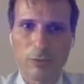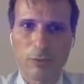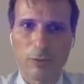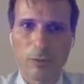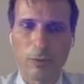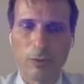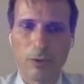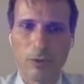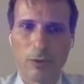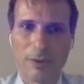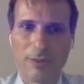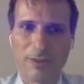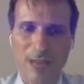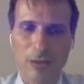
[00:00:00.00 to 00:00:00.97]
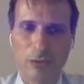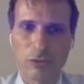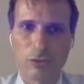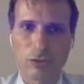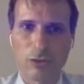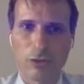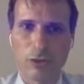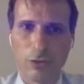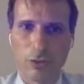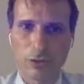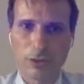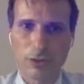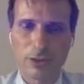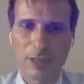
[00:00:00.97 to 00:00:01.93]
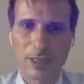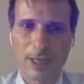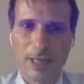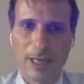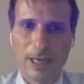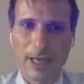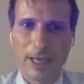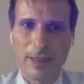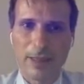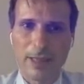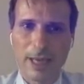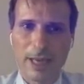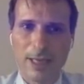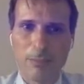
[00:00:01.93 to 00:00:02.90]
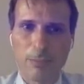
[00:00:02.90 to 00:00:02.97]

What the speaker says: from the south to the north, and then